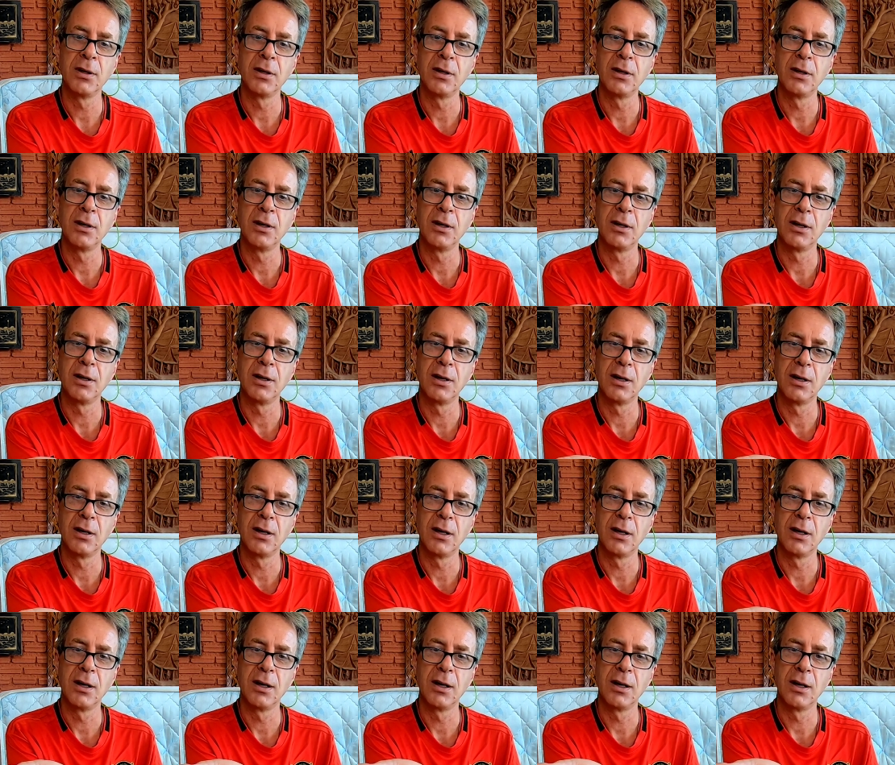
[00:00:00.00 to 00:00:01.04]

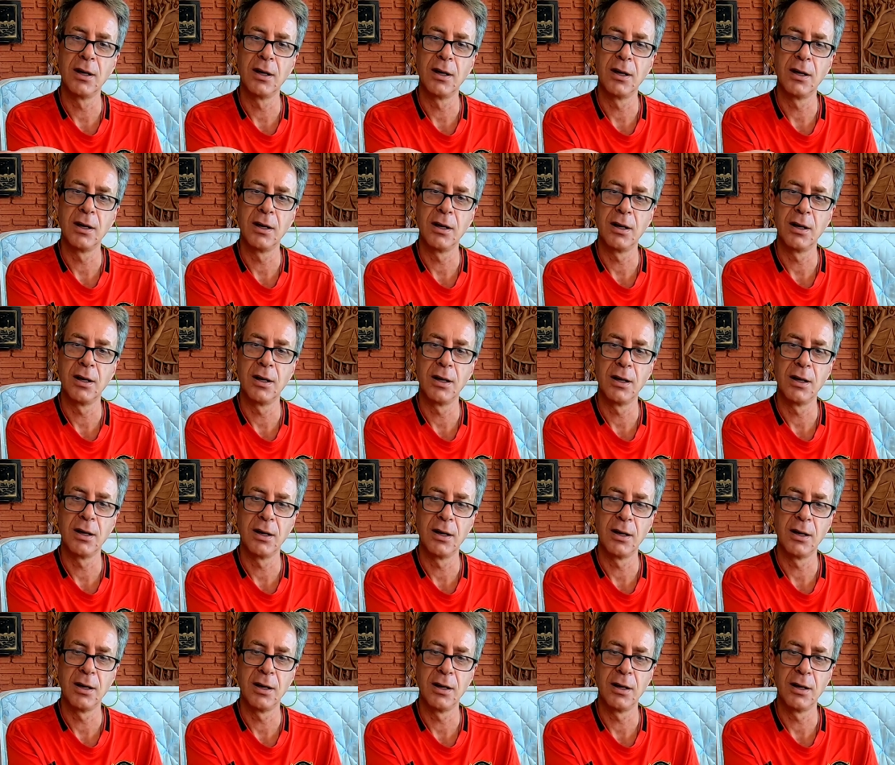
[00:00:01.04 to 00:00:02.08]

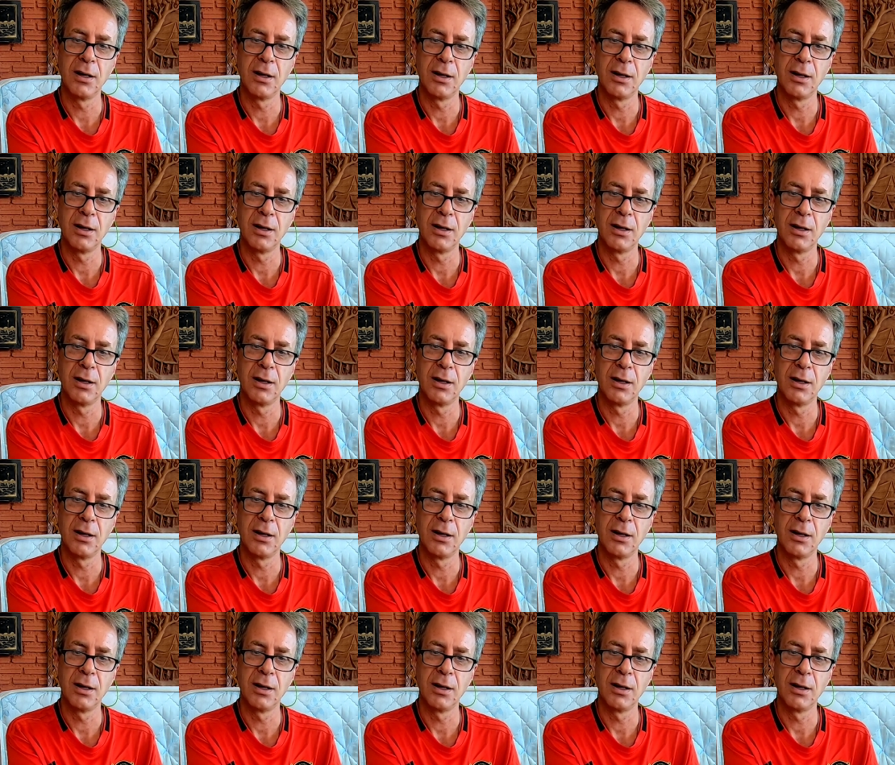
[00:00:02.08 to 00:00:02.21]
Nothing is said.